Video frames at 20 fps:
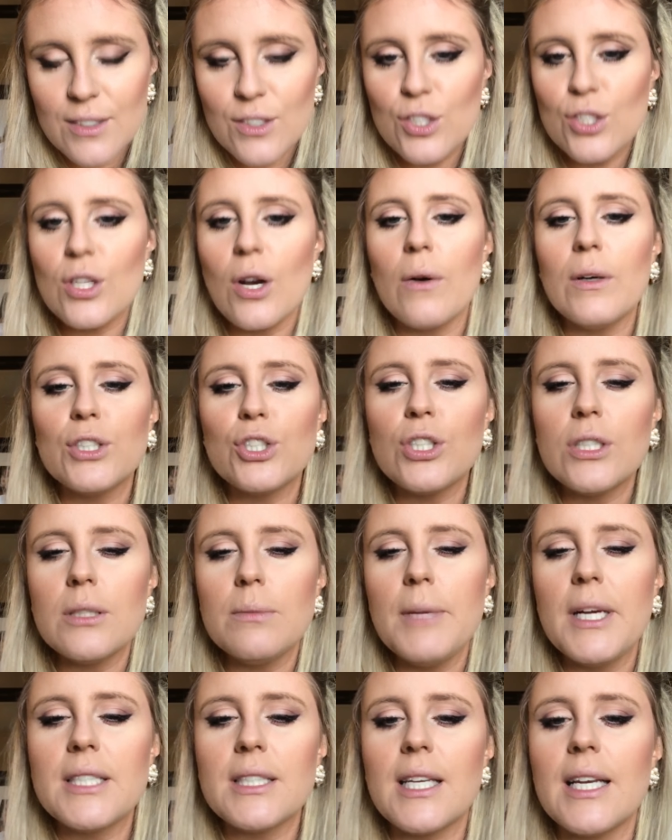So it
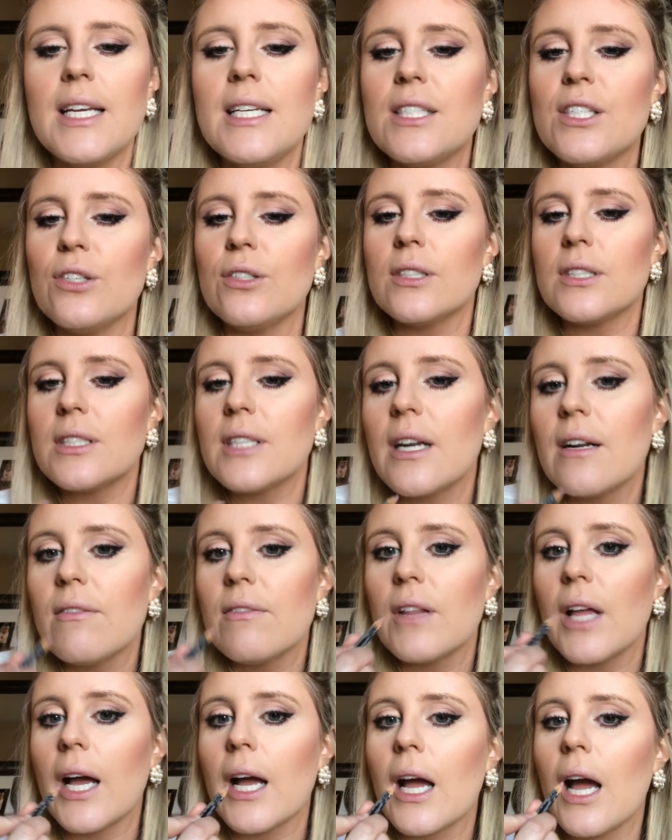just makes it easier instead
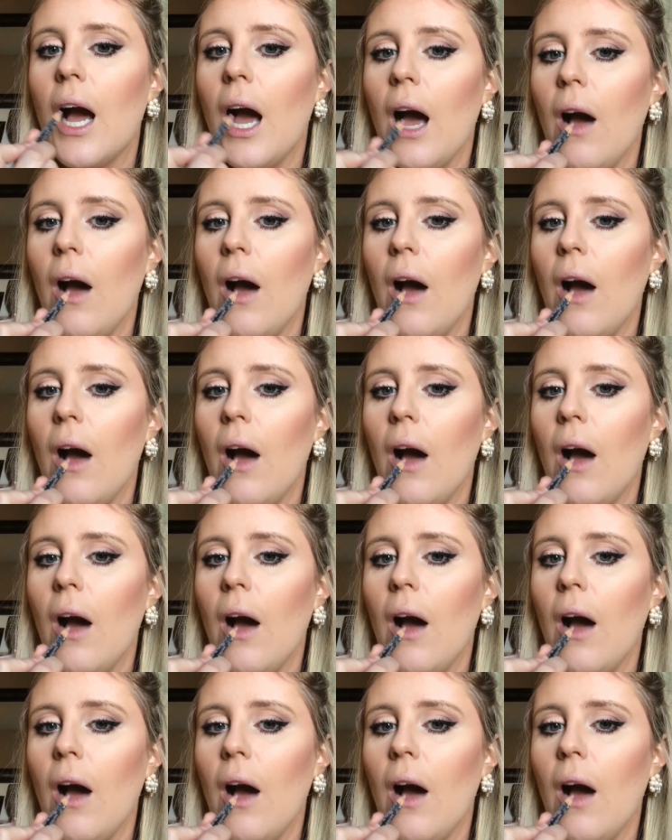of like,